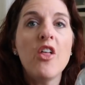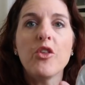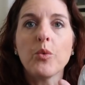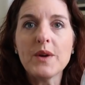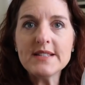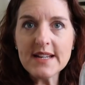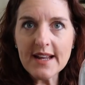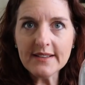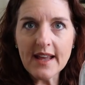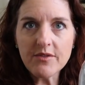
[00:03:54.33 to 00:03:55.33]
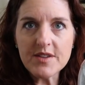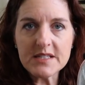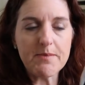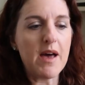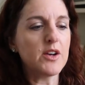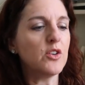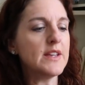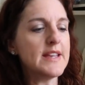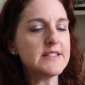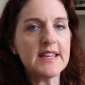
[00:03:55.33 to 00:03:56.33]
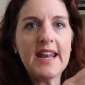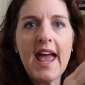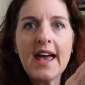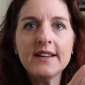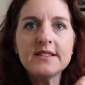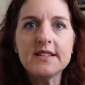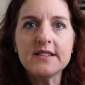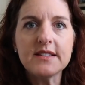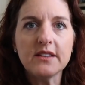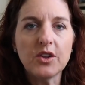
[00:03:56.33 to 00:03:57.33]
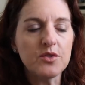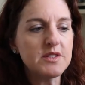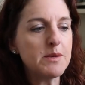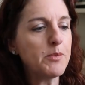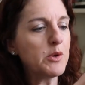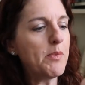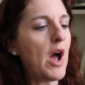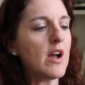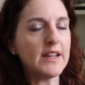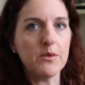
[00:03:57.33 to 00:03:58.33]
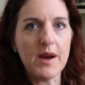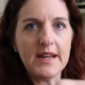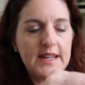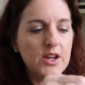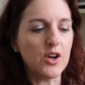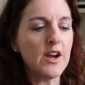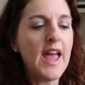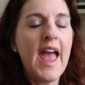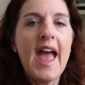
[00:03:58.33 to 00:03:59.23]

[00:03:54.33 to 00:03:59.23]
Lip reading: The reason I love this bottle is it has this little zippered pocket right here.